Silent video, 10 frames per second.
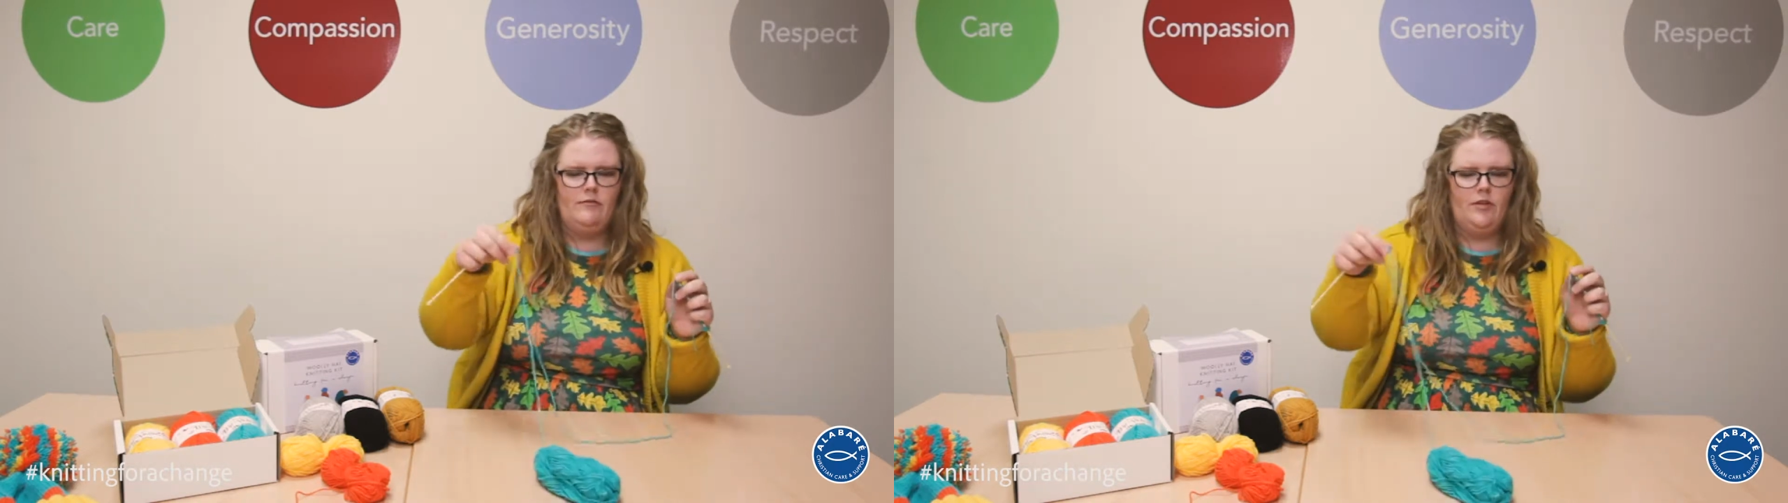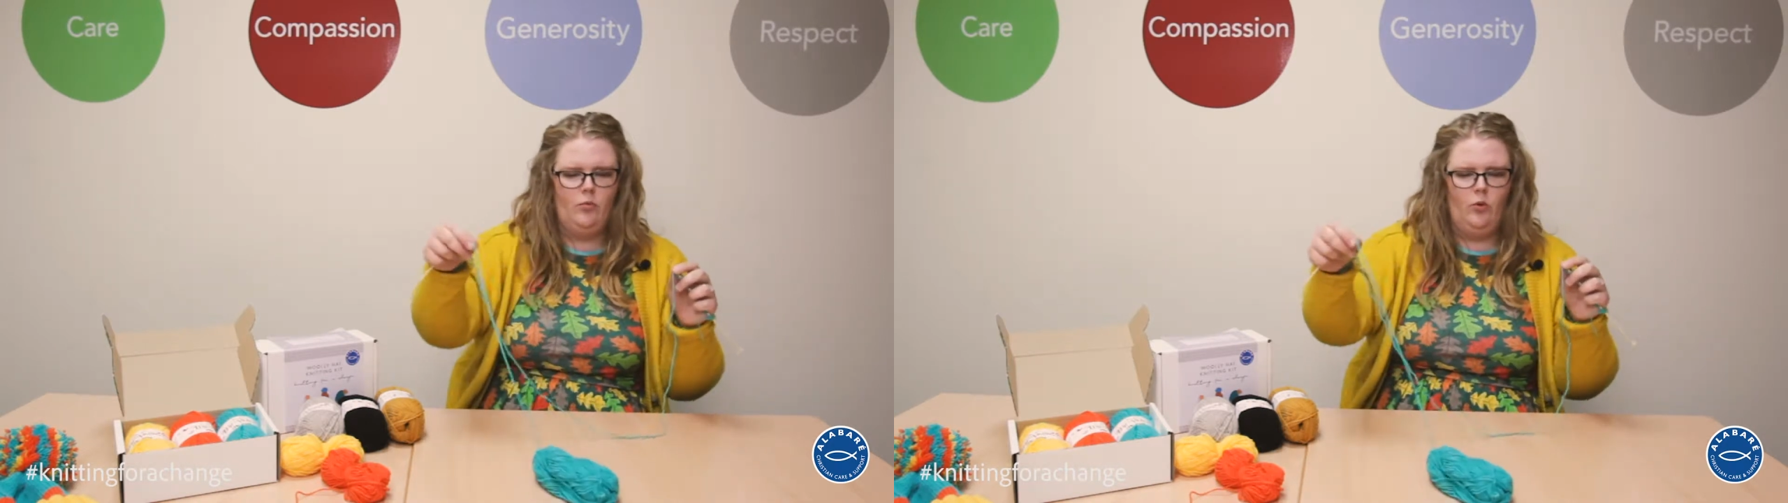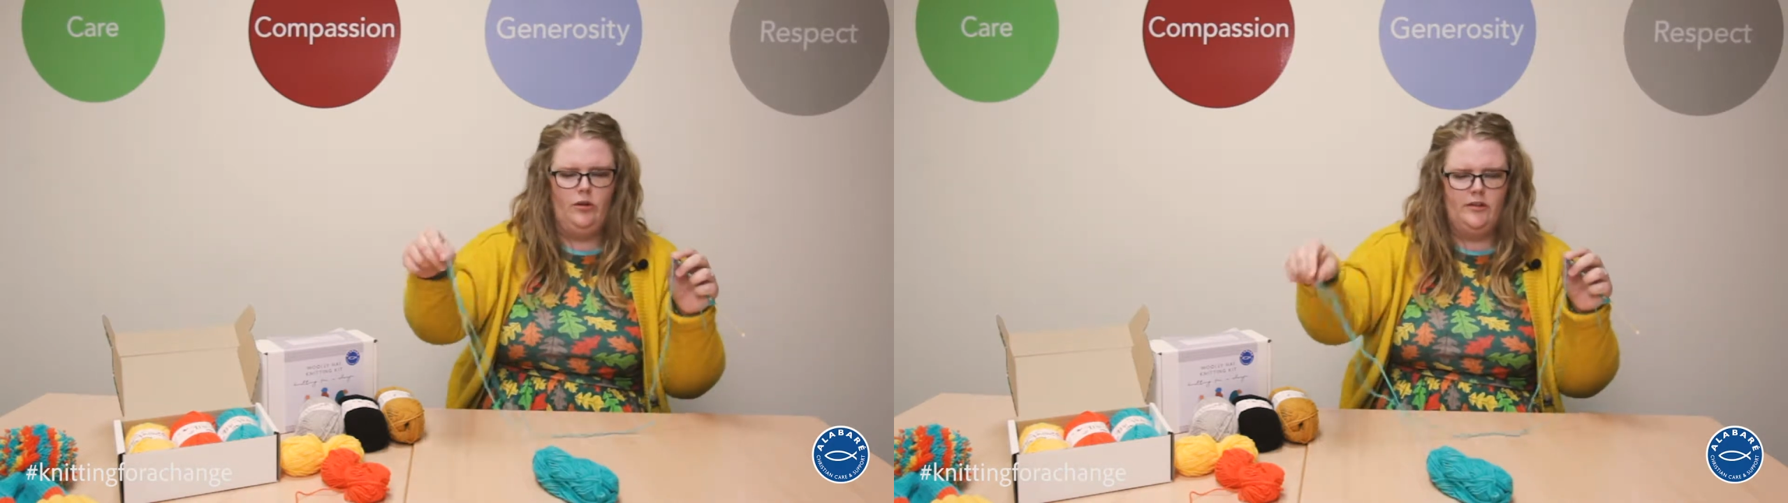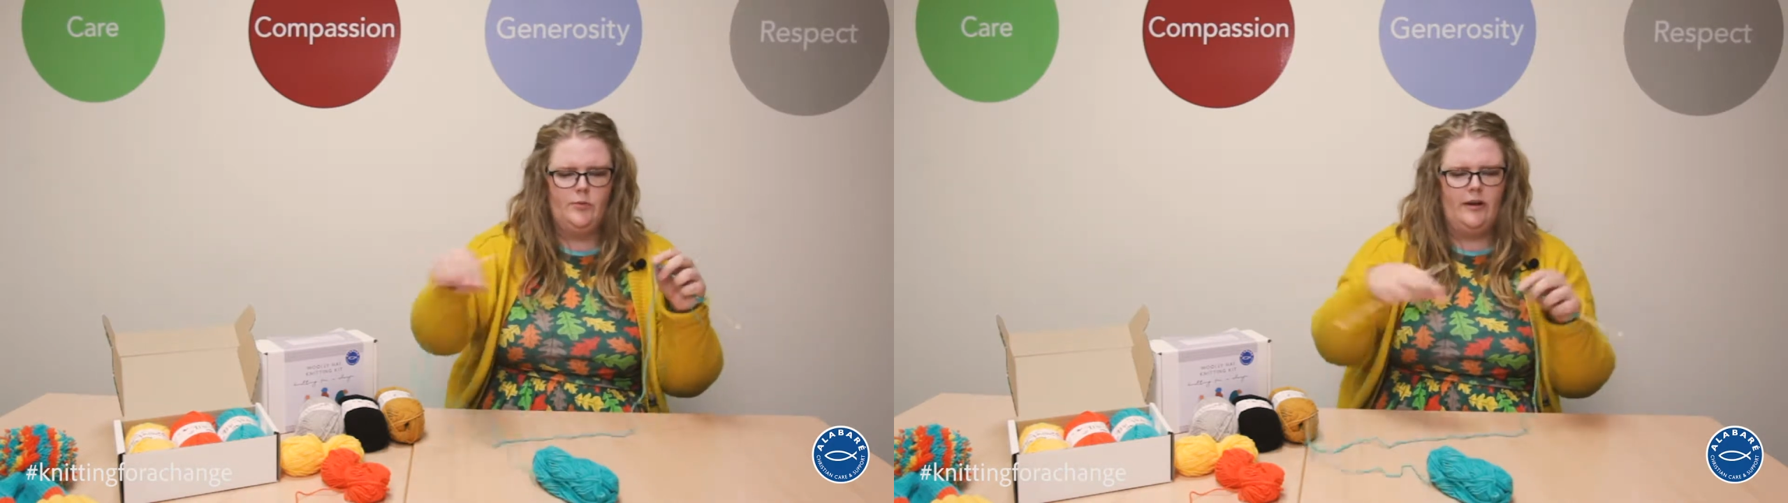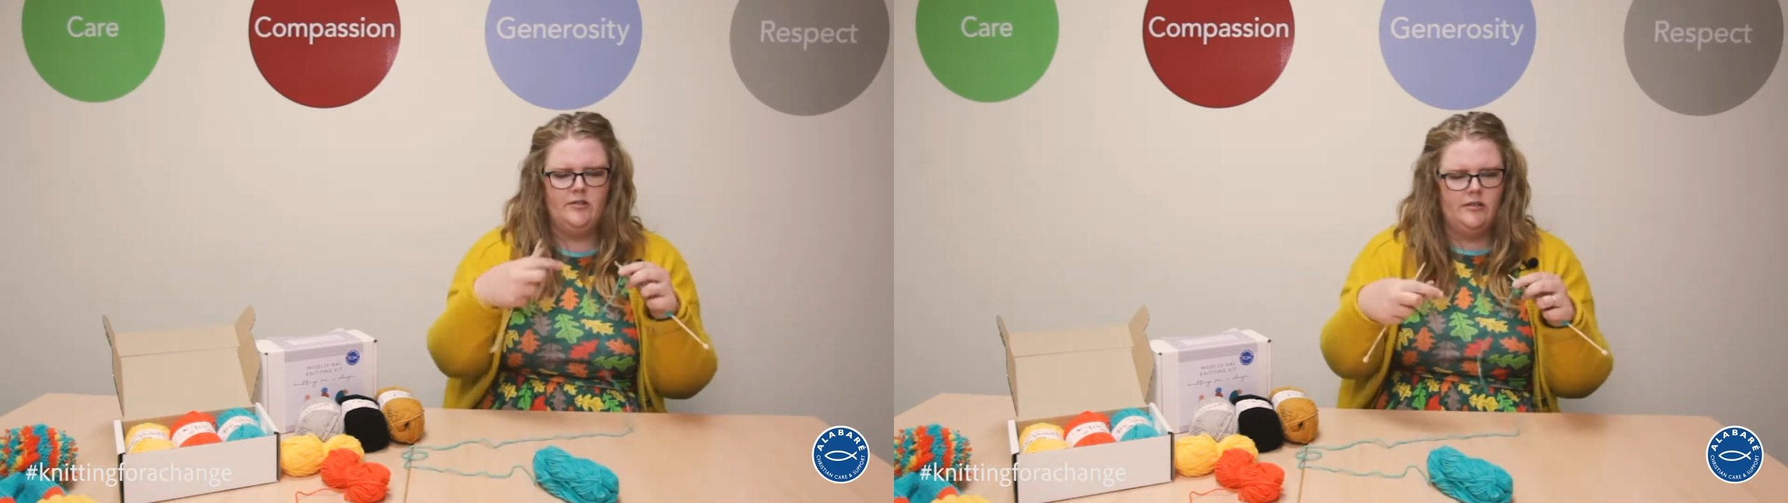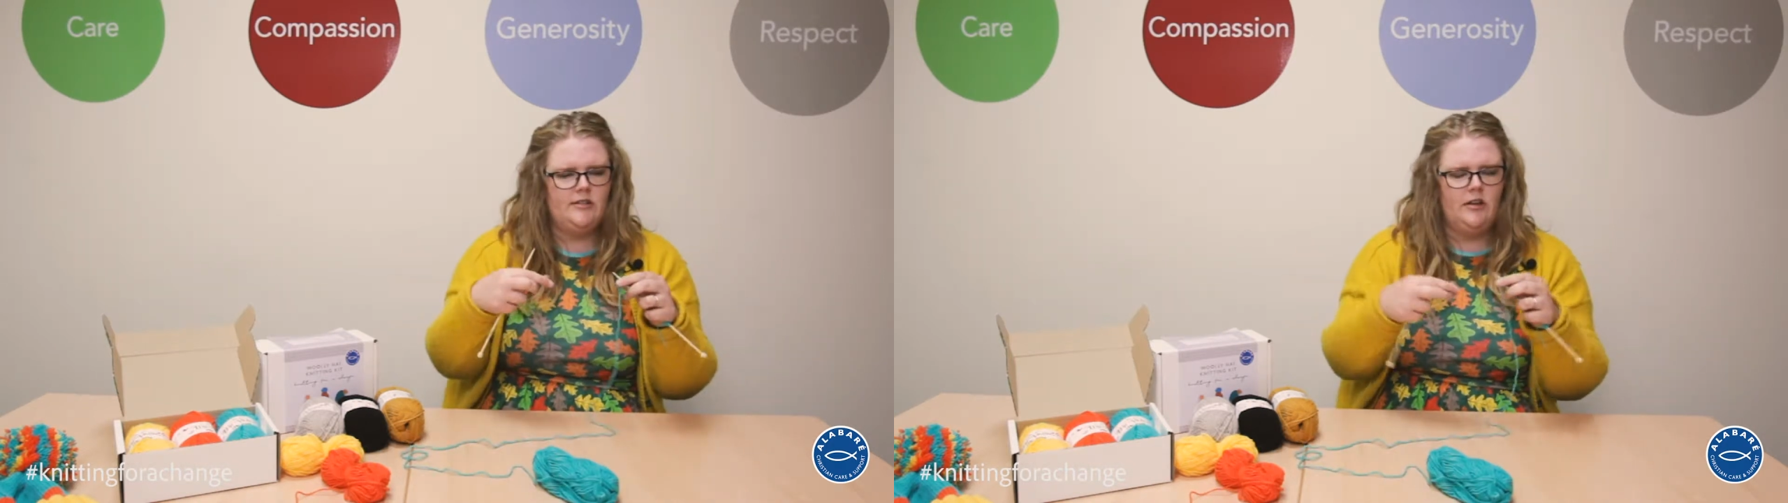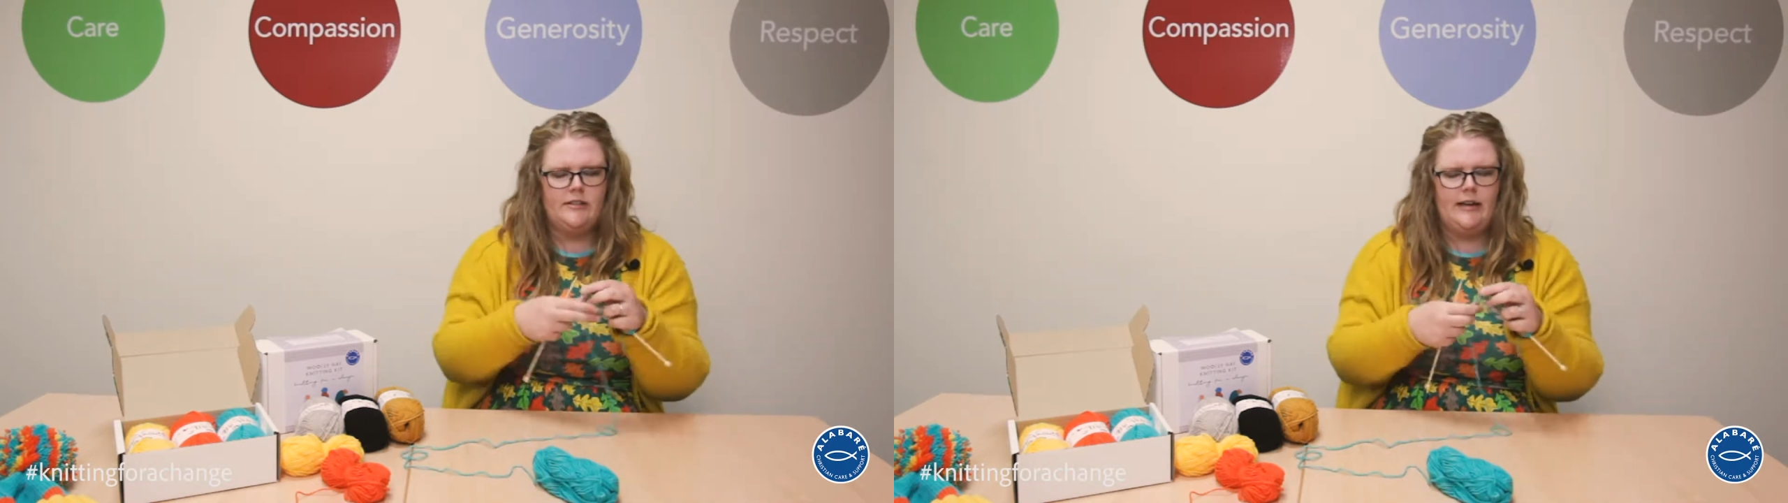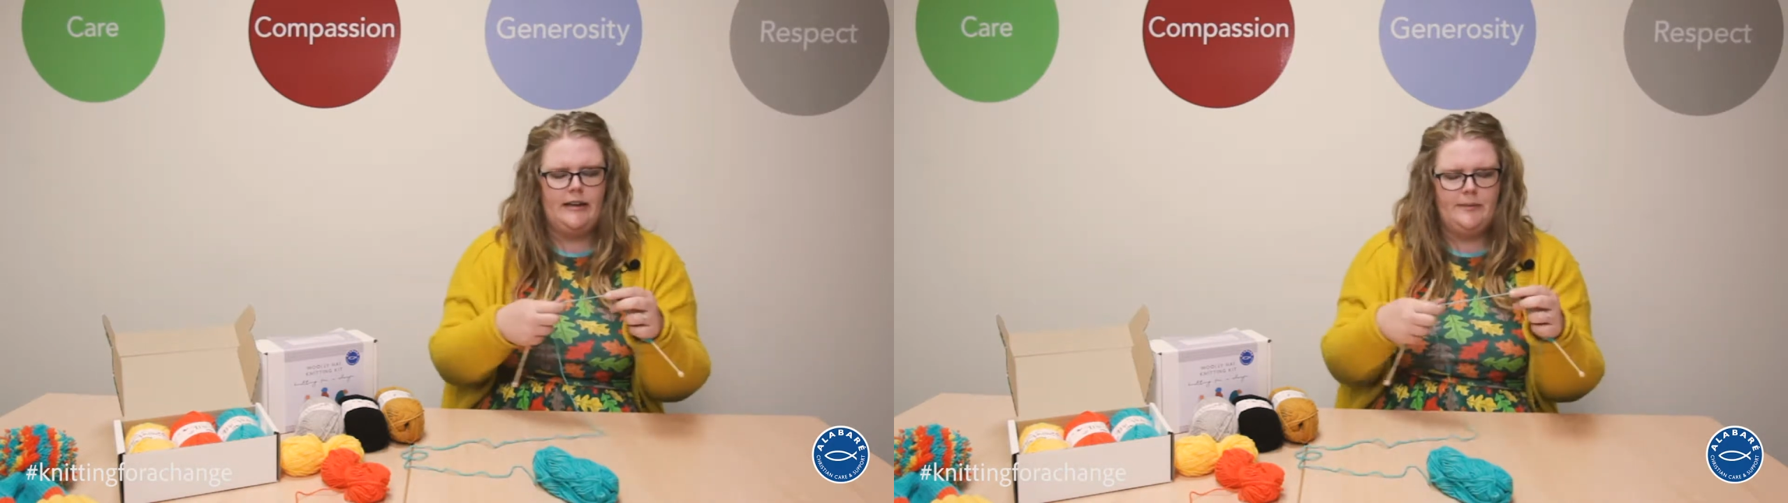the wool as well so it's not
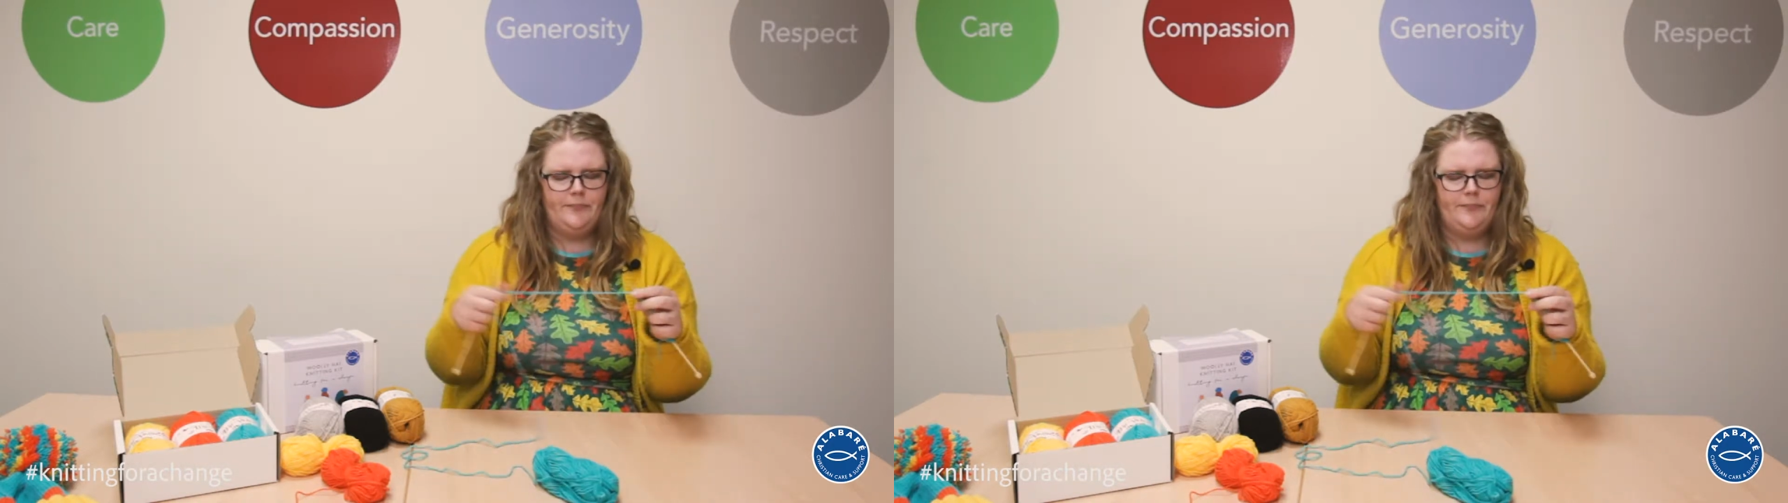tight.